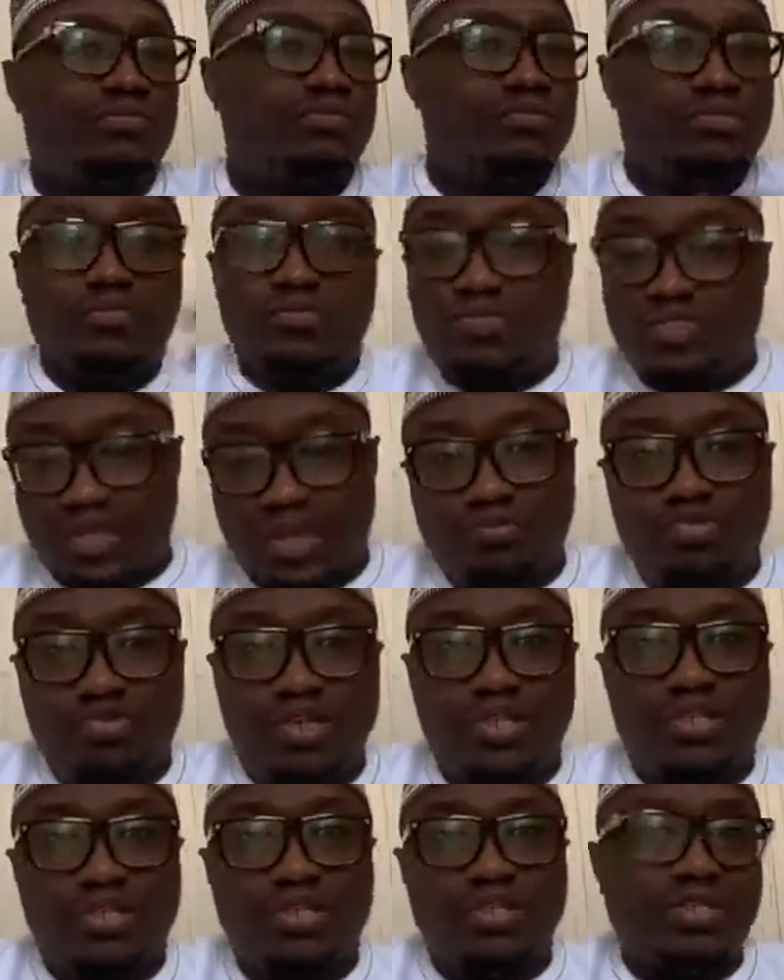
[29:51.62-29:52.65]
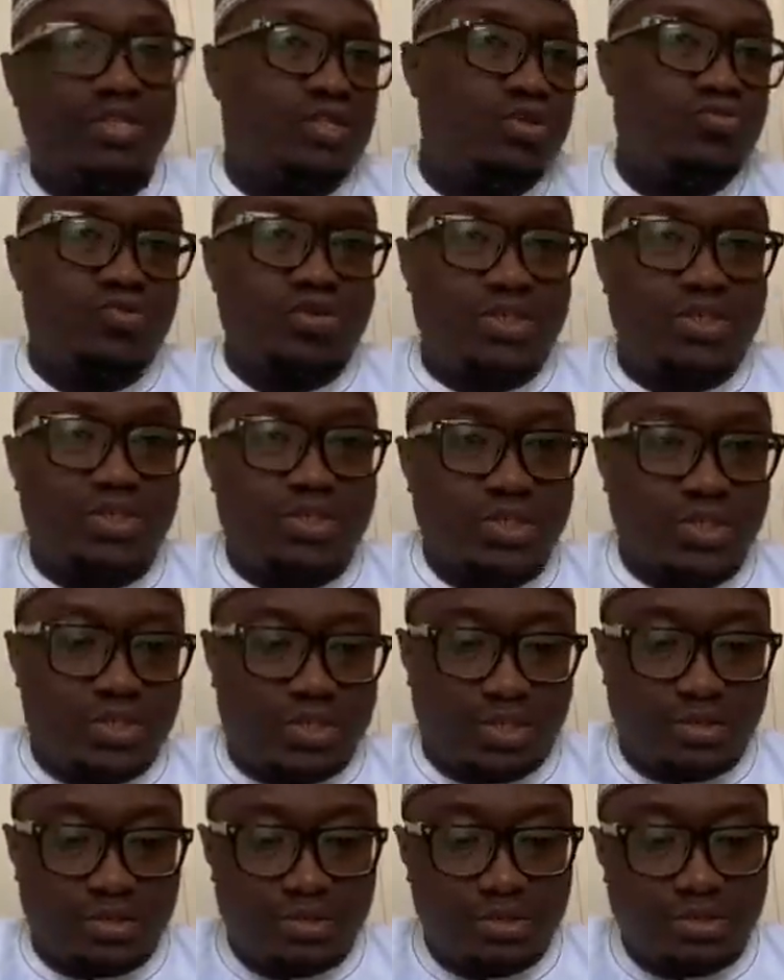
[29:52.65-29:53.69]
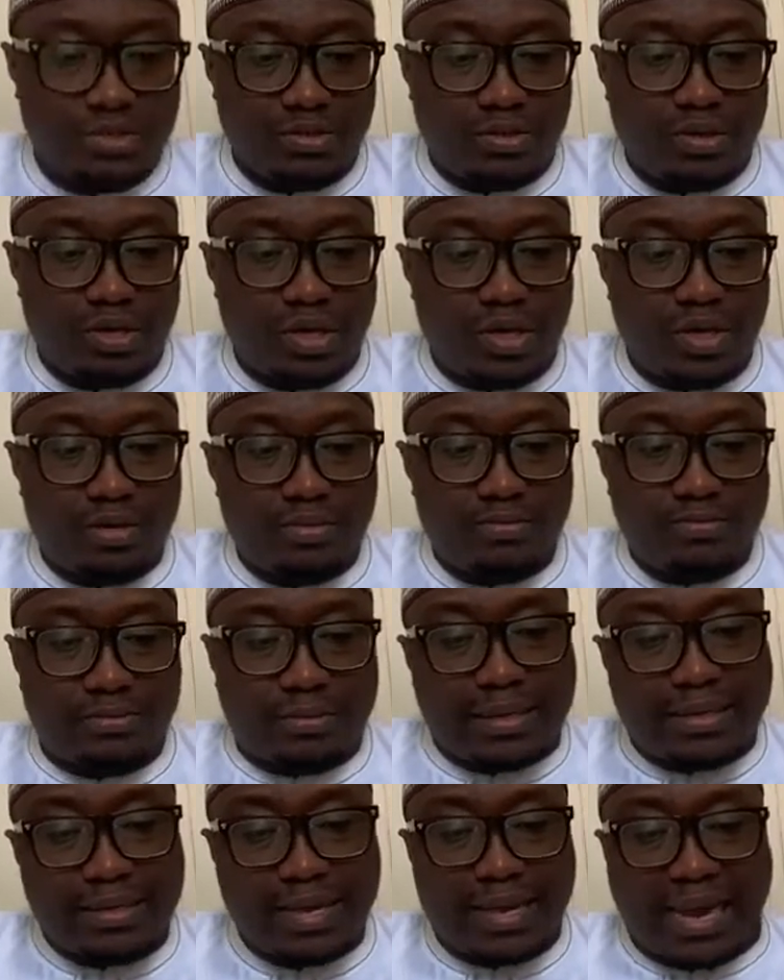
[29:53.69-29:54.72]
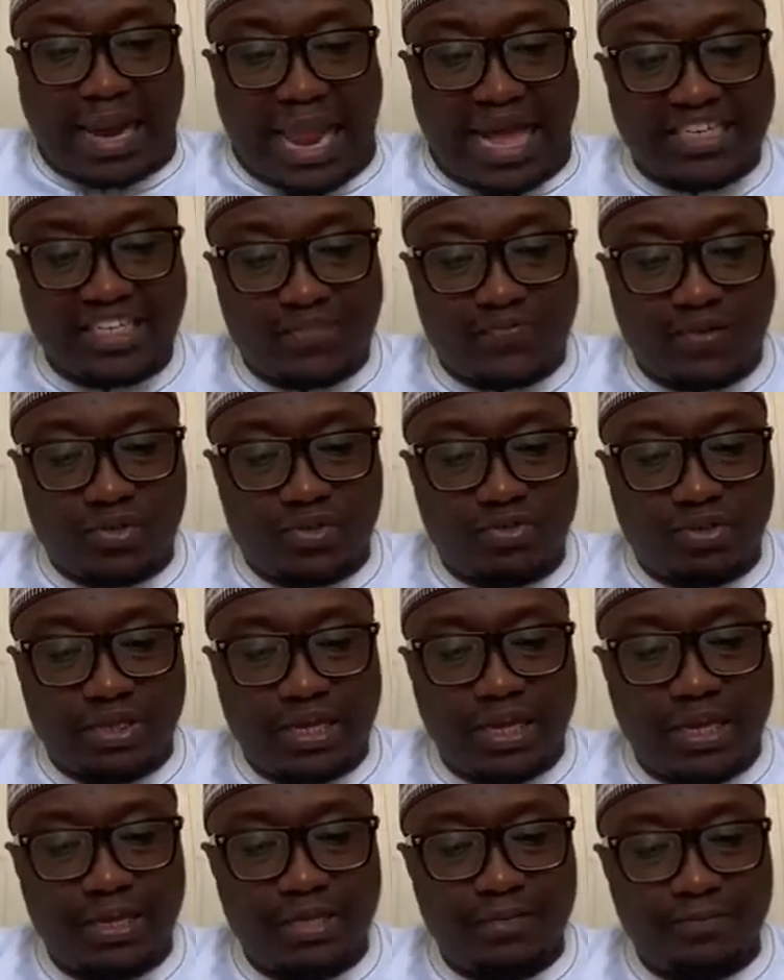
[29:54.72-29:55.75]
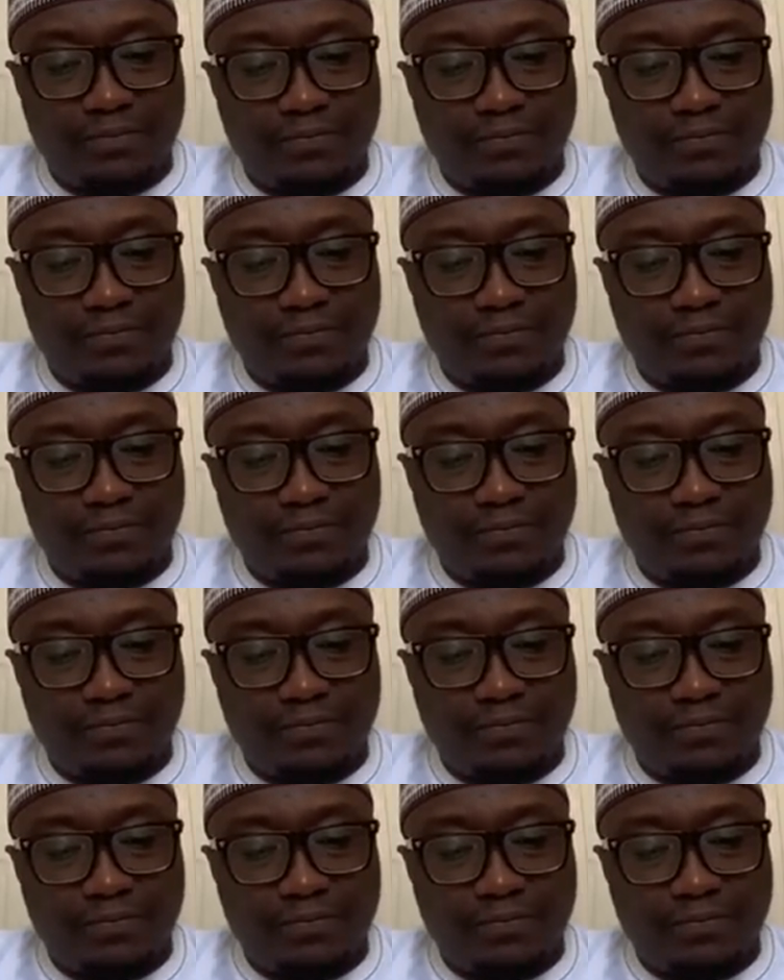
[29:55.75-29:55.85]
some reasons, which is not the class for today.